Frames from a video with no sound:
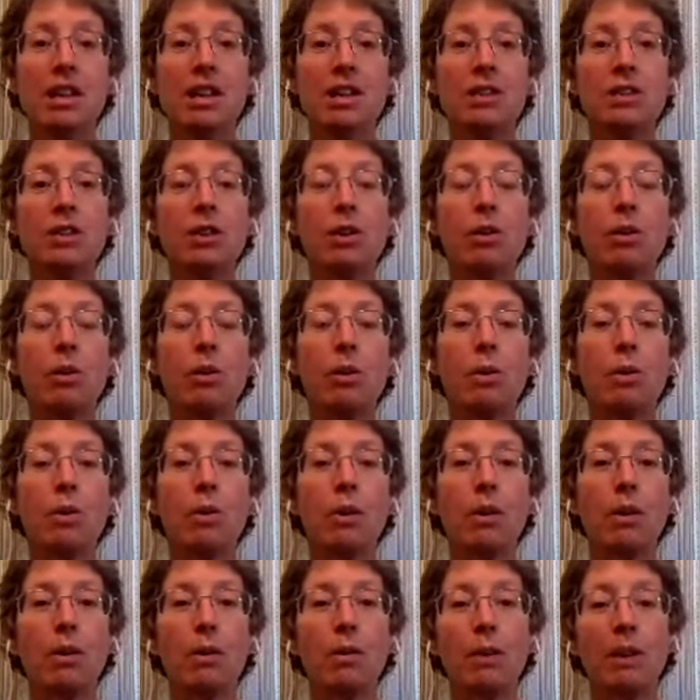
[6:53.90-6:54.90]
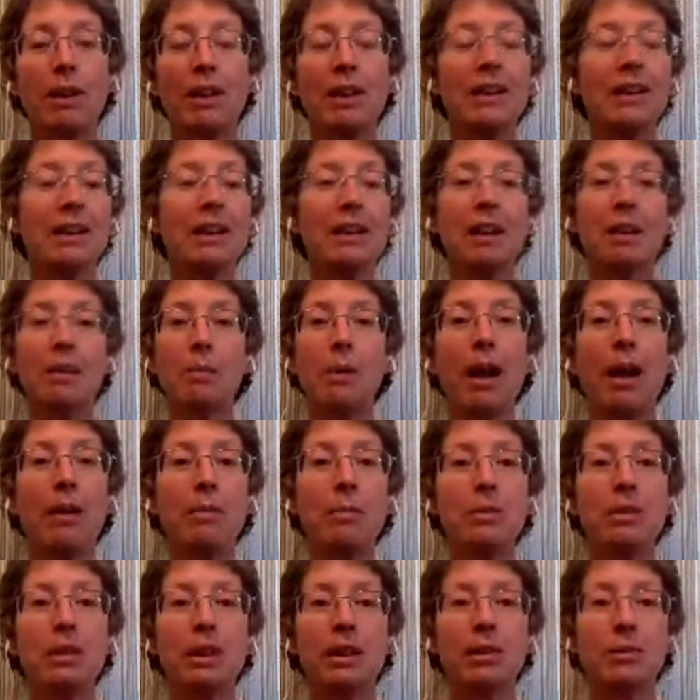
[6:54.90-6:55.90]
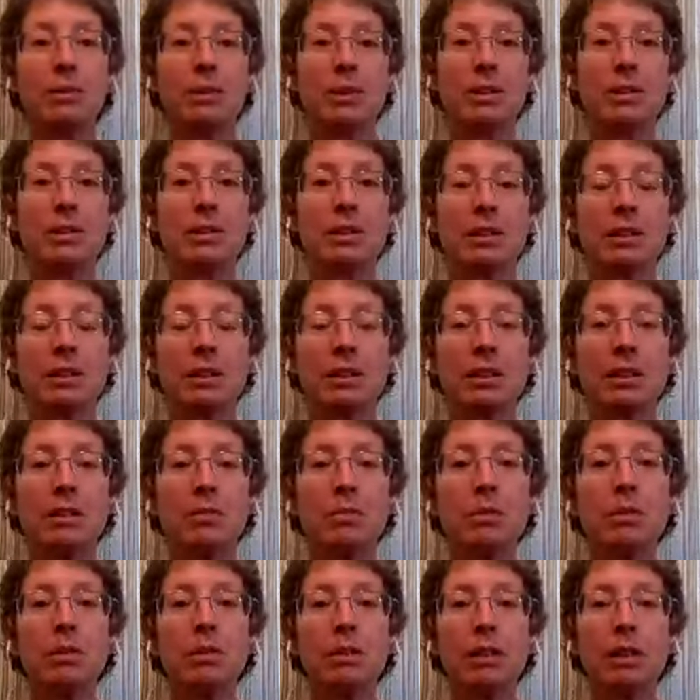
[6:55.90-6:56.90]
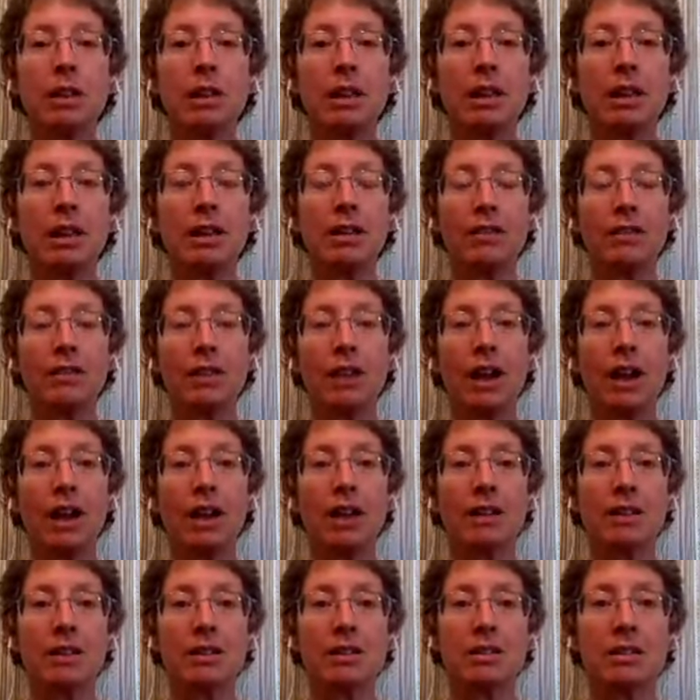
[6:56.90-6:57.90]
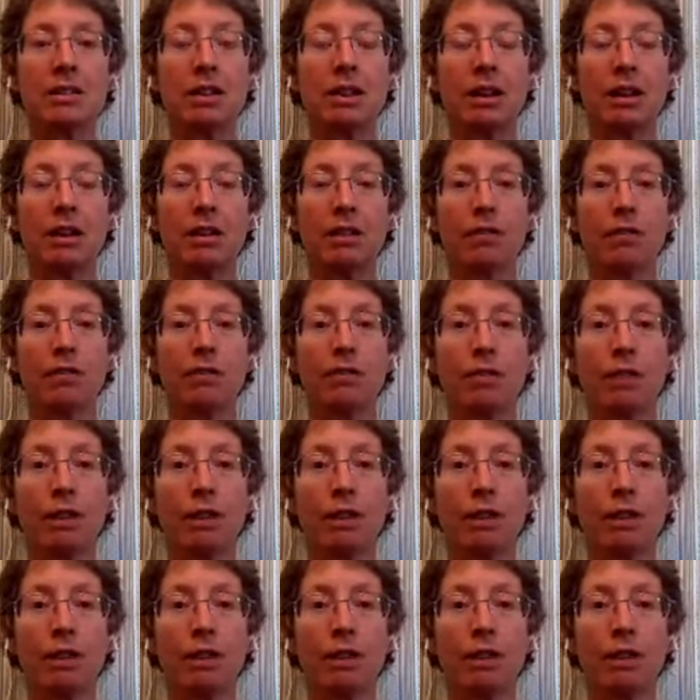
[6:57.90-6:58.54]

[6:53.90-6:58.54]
So, what ended up happening was the community of nuns kind of